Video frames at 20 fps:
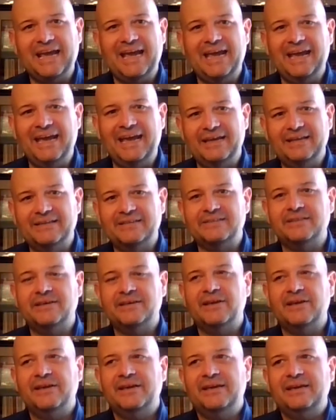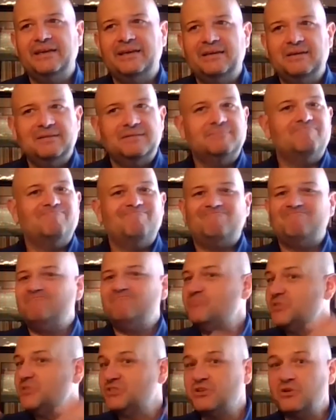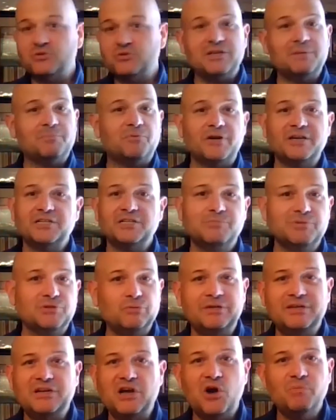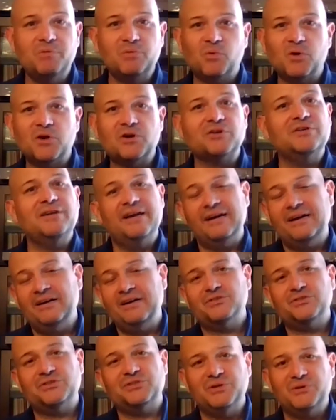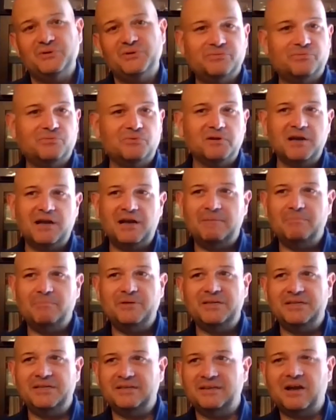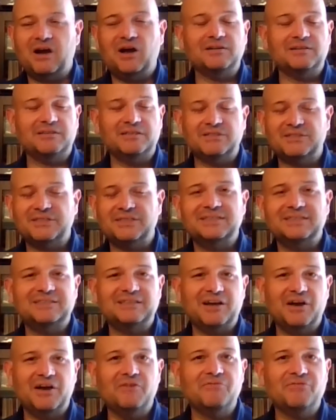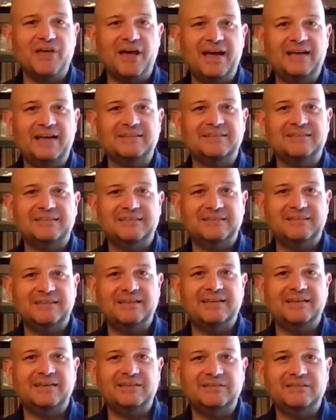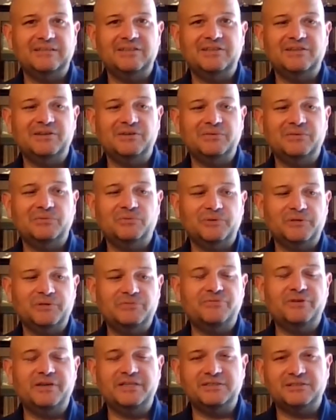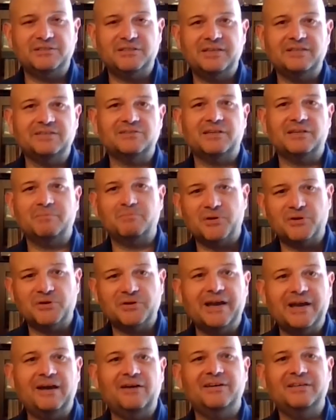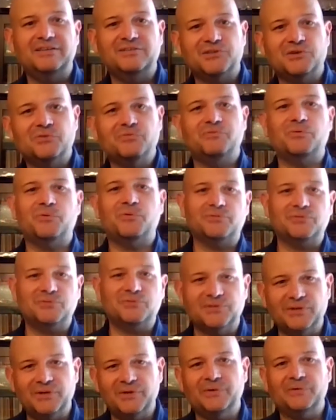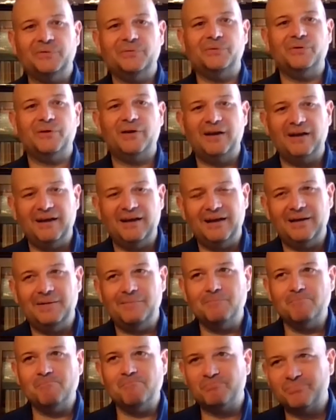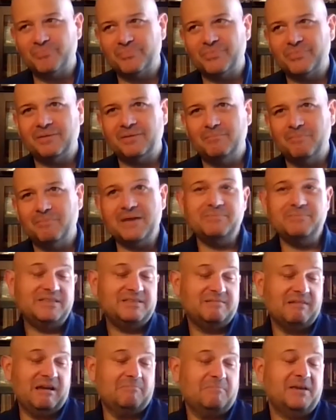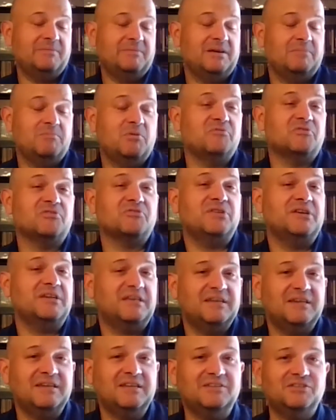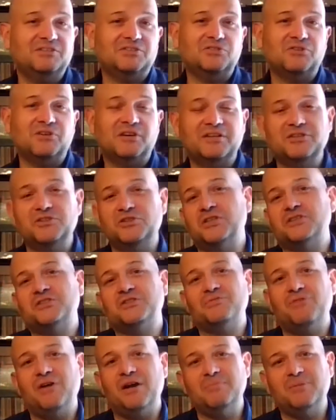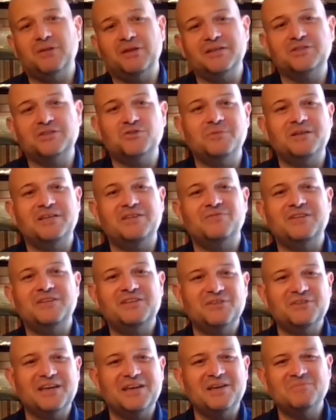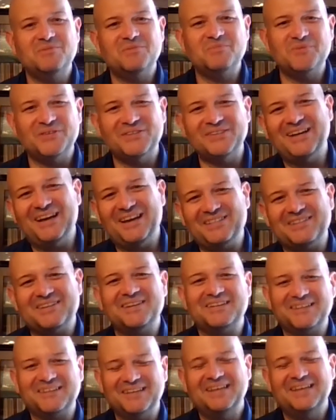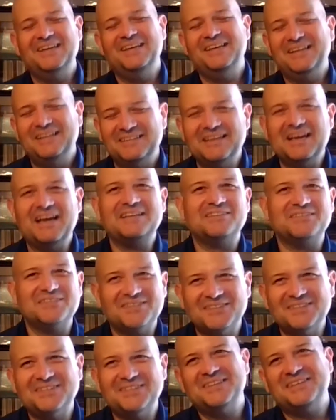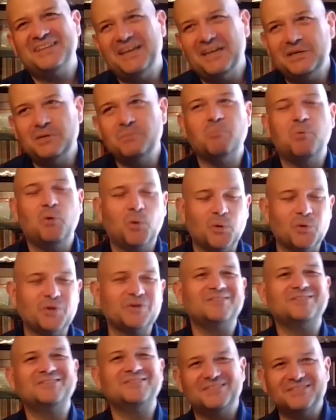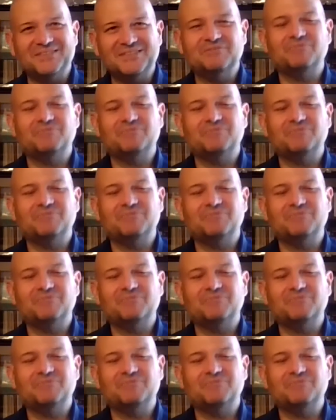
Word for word: and there's no separation between home and work now. So if we're not being cognizant of that, then, you know, we face things like burnout and so forth. So um, maybe, maybe I'm overthinking and just trying to justify playing too many video games, but I think that's an important,